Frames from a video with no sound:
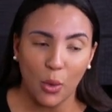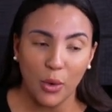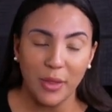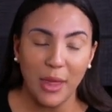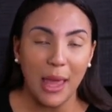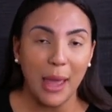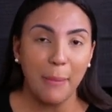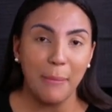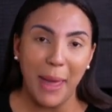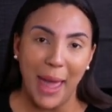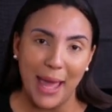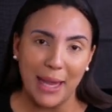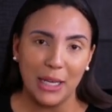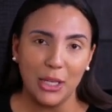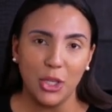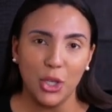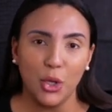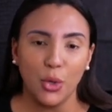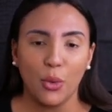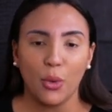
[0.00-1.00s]
or they
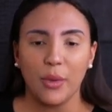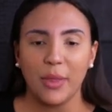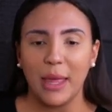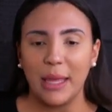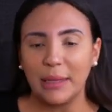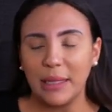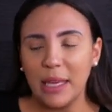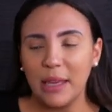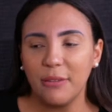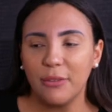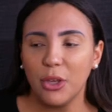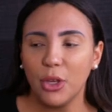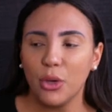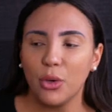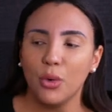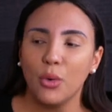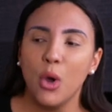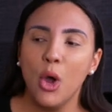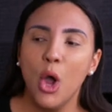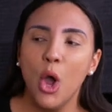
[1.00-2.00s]
abandon you, or they leave
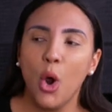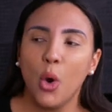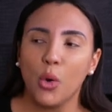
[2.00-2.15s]
you,